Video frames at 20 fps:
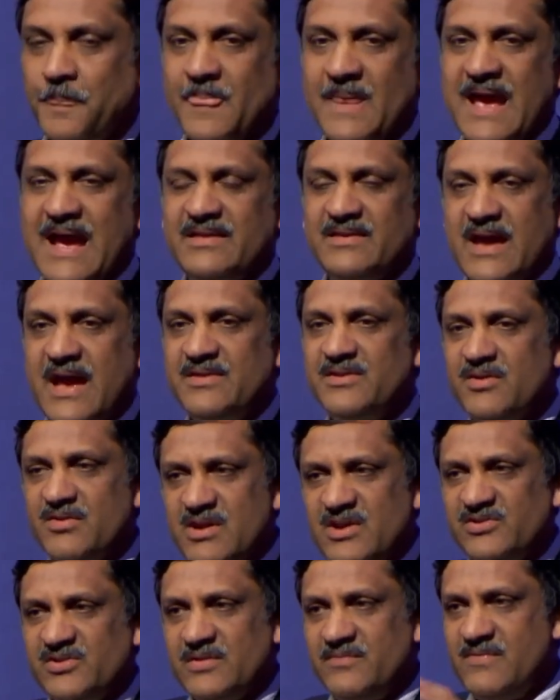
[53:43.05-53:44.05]
And the
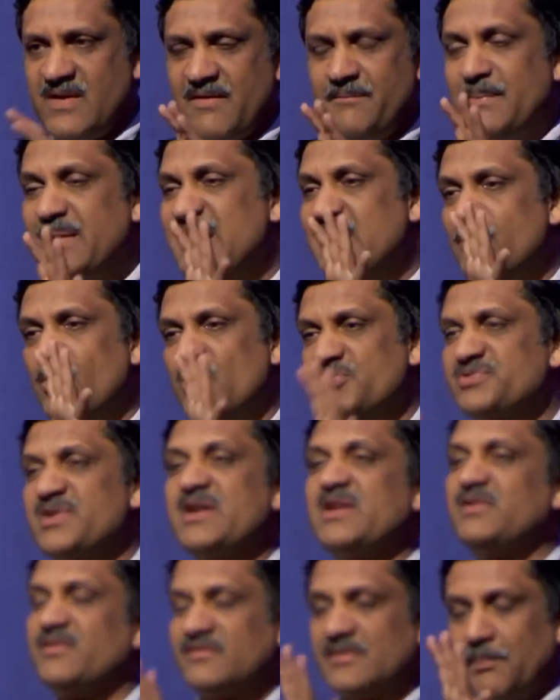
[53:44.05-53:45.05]
reason we have many more
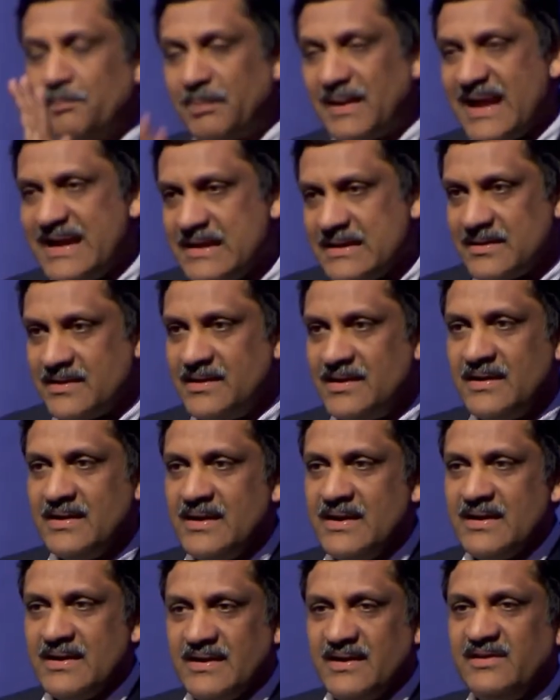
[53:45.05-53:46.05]
studies of the blended
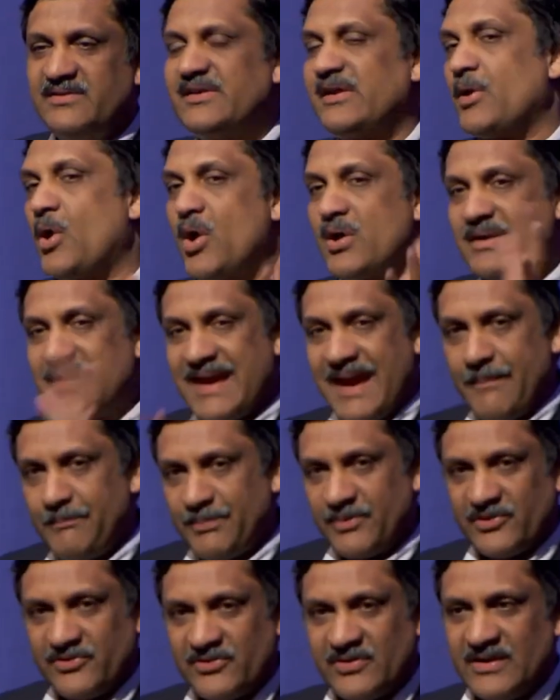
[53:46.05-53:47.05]
is that on
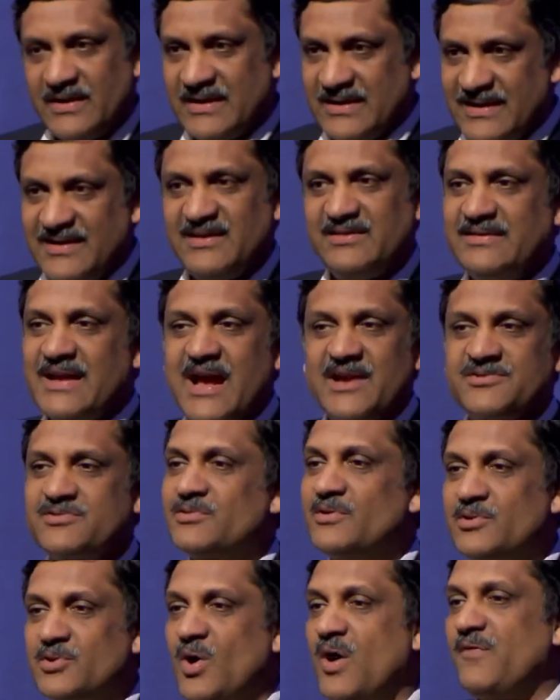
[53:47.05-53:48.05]
campus, it is
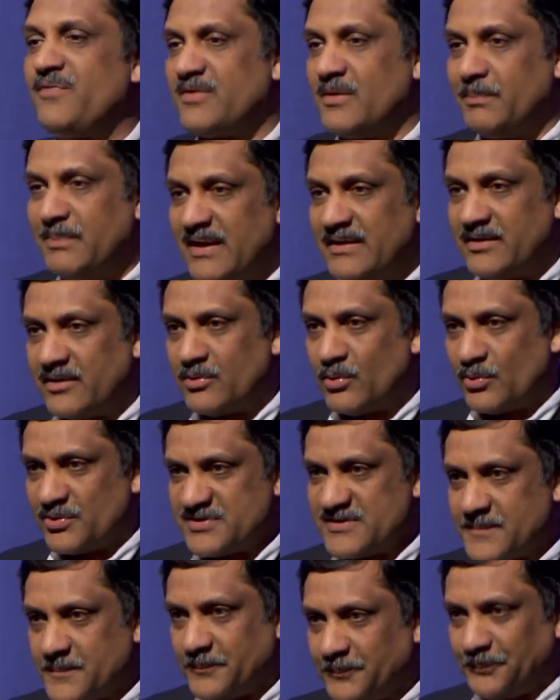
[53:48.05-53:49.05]
natural to offer a blended course.